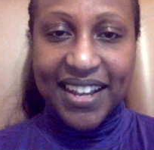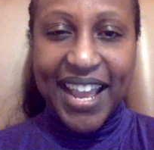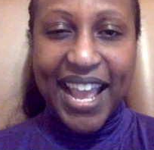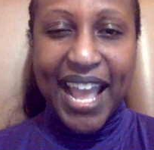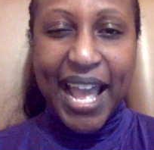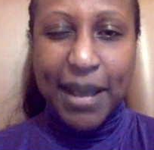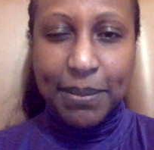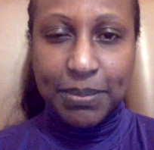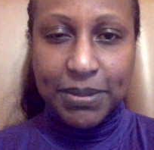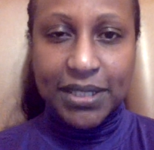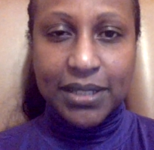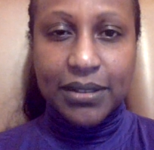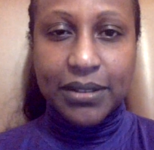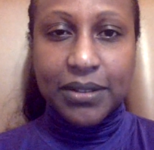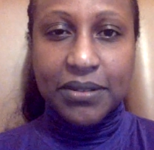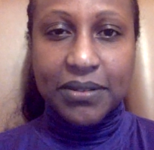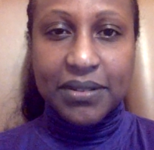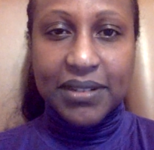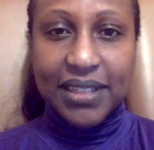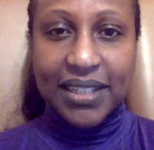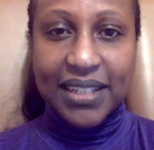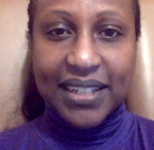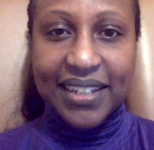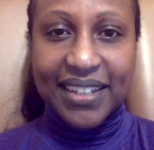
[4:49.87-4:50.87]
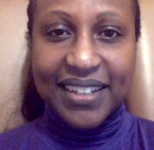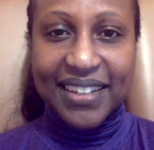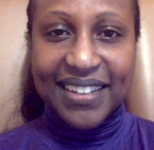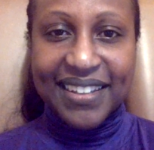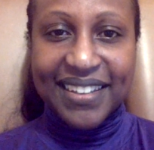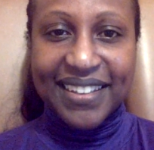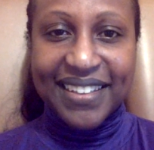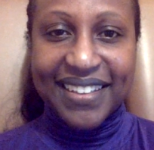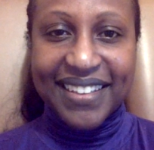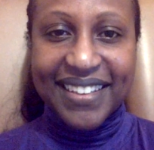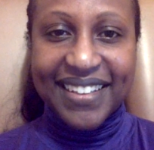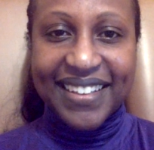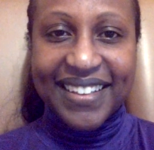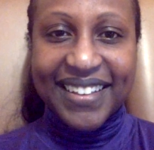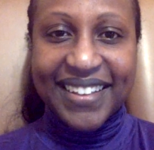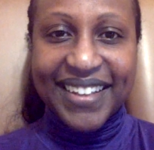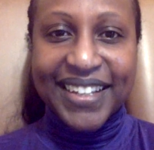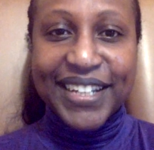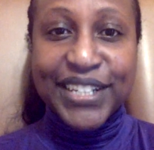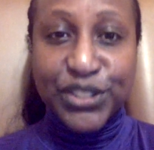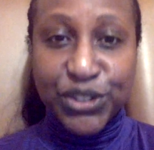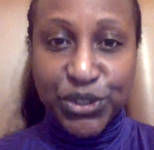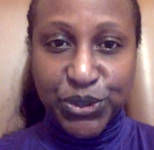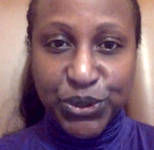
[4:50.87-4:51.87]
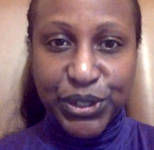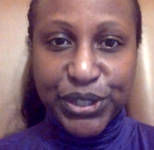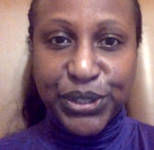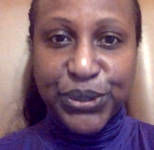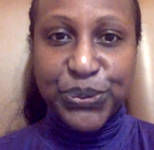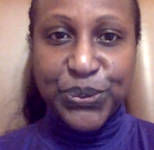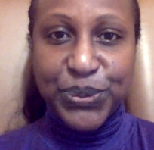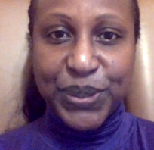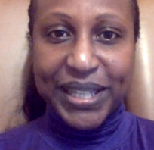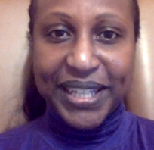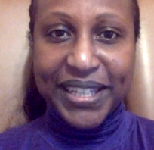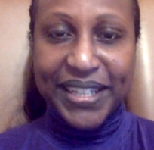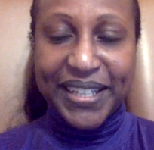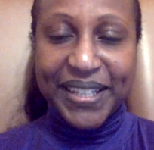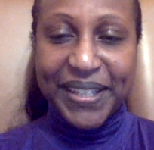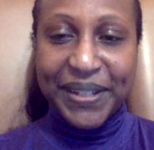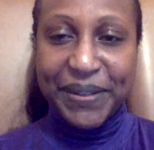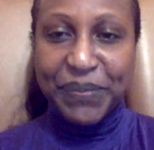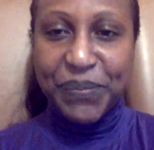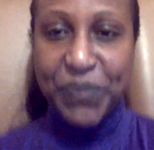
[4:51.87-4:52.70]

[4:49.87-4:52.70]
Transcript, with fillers: Absolutely. Enjoy your week.